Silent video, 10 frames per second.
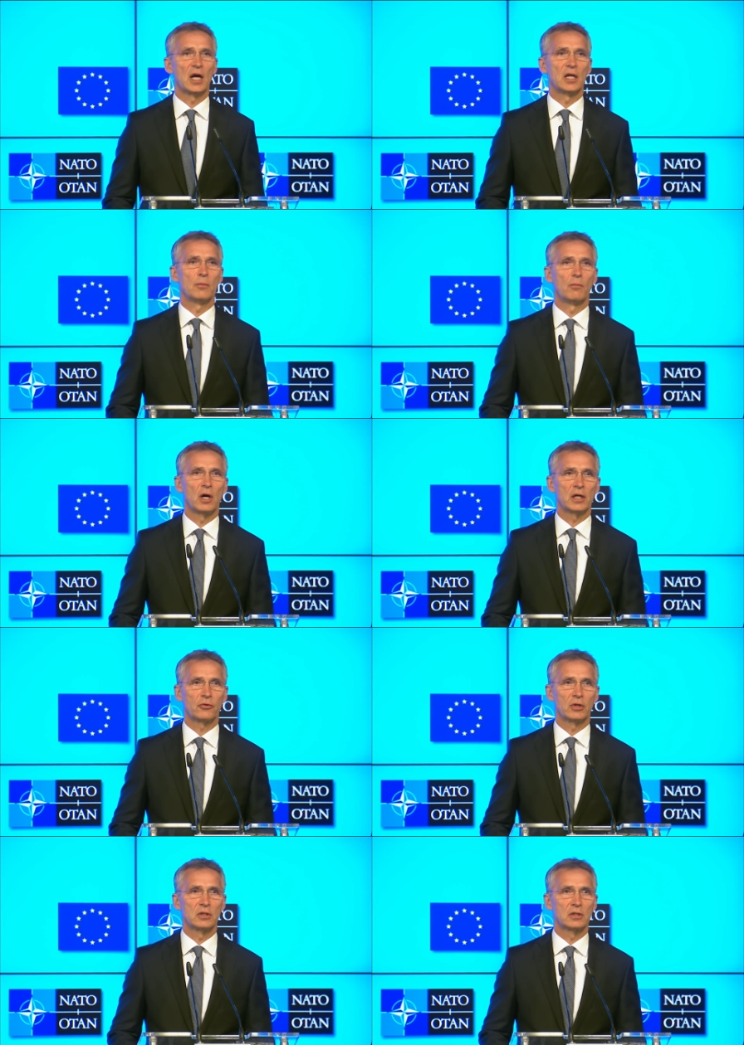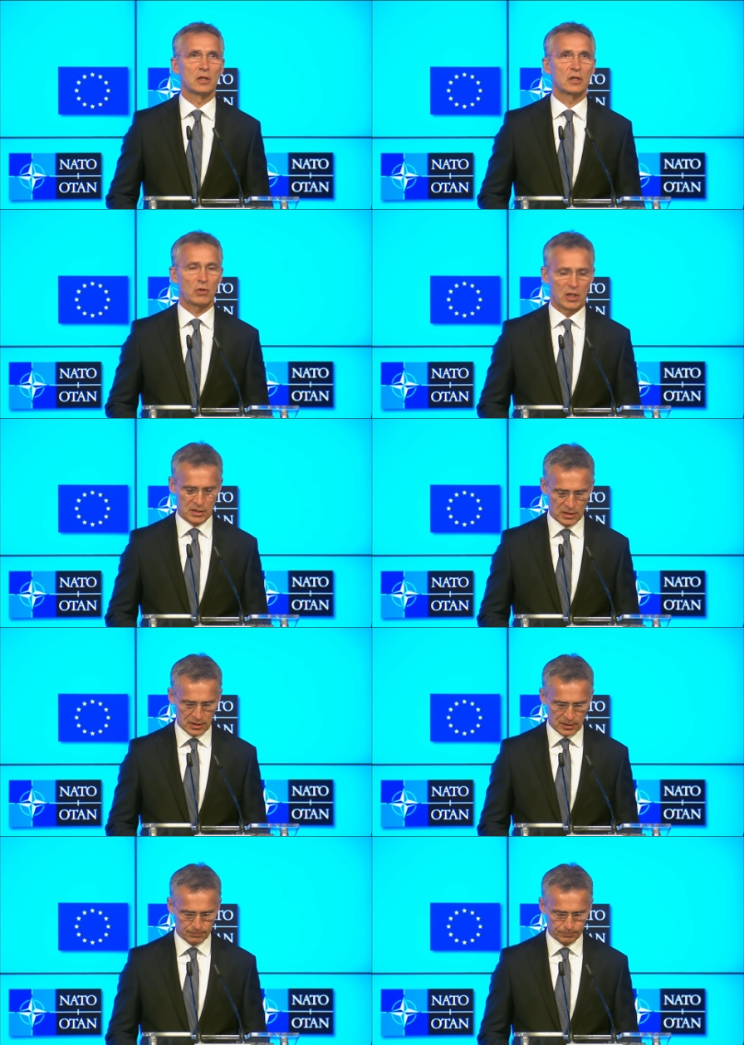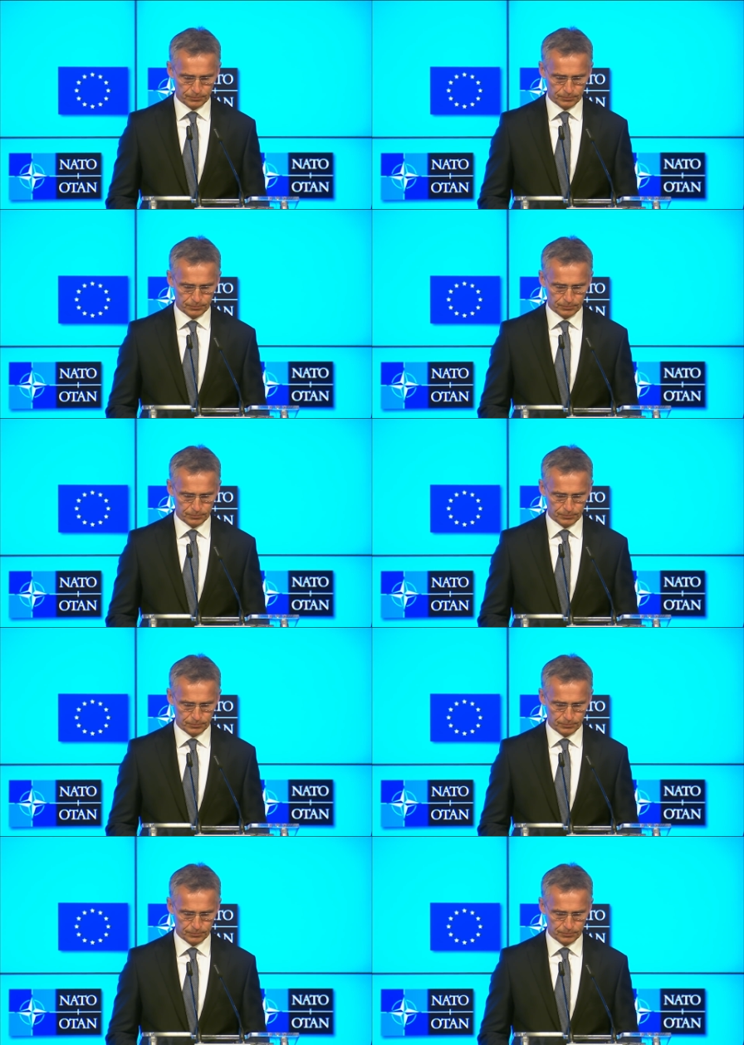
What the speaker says: and migrant crisis,